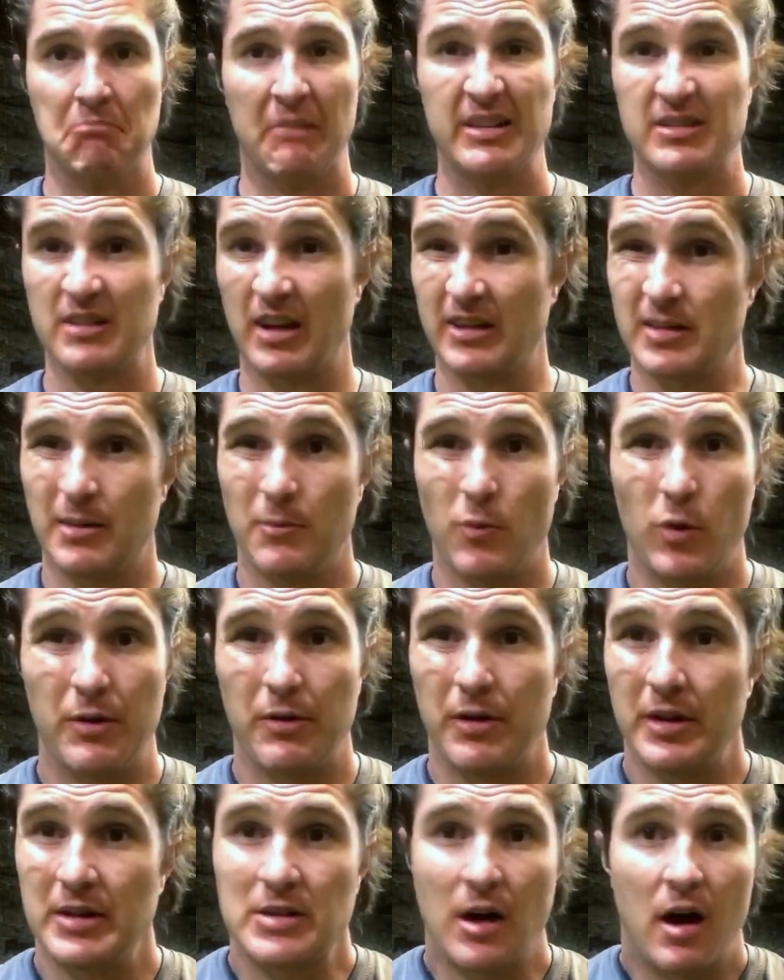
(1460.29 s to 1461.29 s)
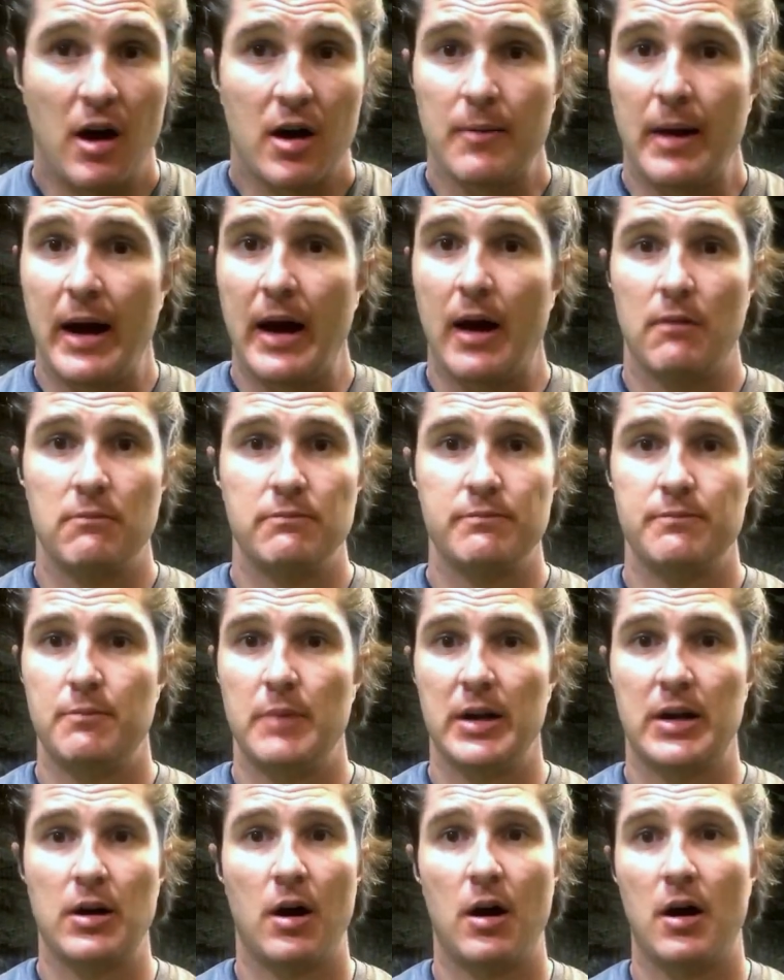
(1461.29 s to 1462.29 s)
it's not something we really talk about
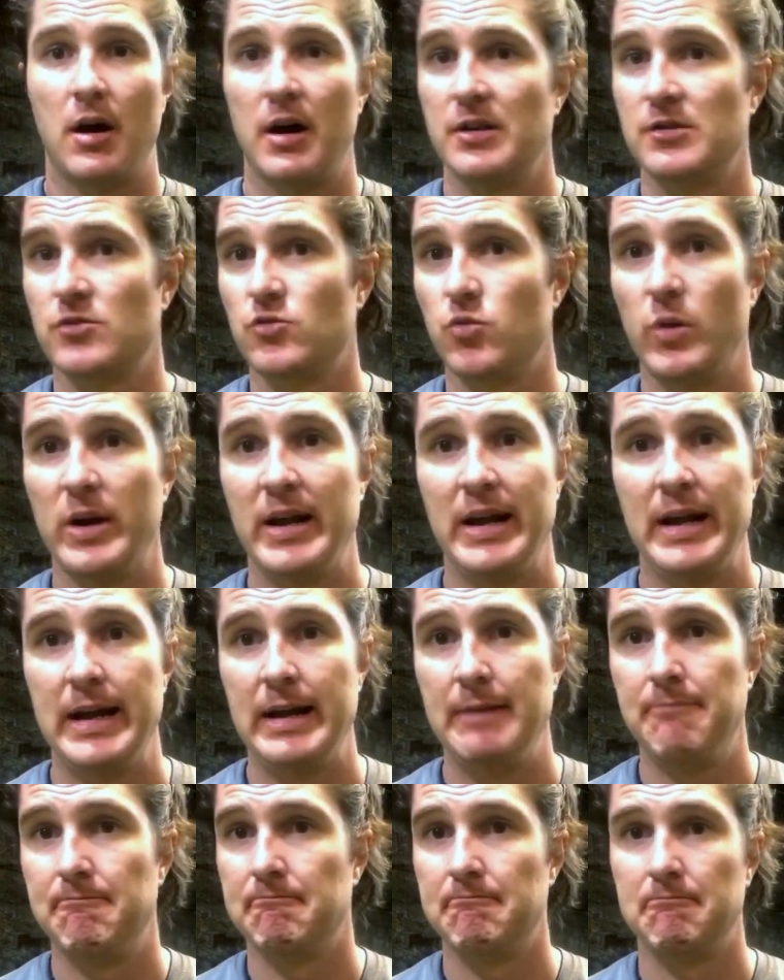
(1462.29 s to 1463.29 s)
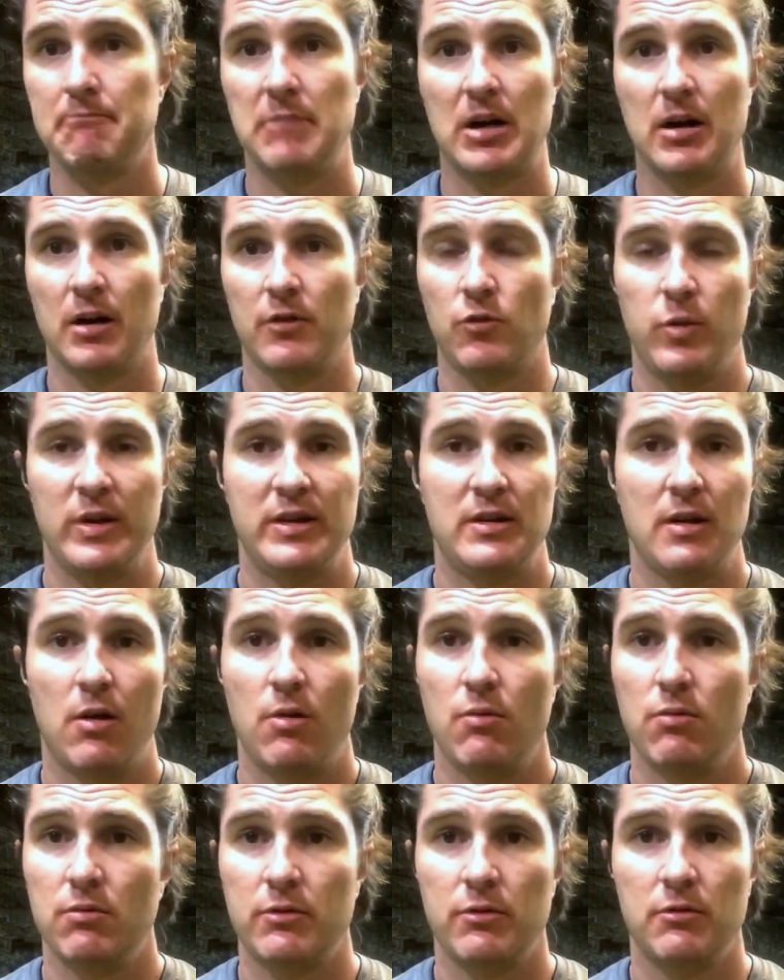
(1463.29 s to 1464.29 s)
because we
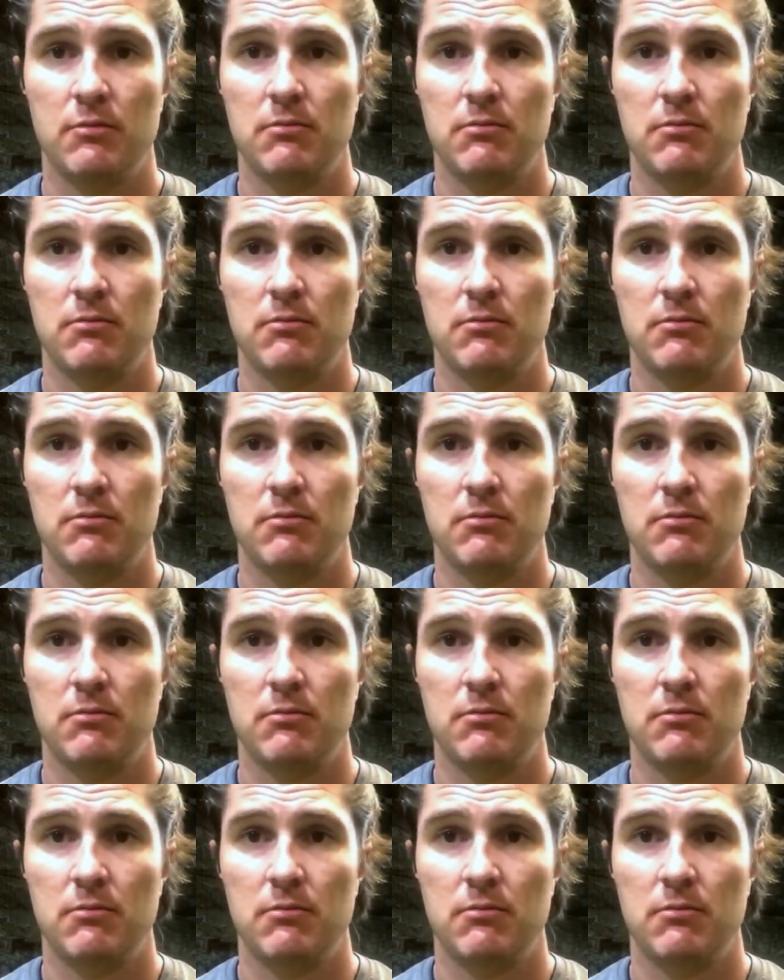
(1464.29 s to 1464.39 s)
don't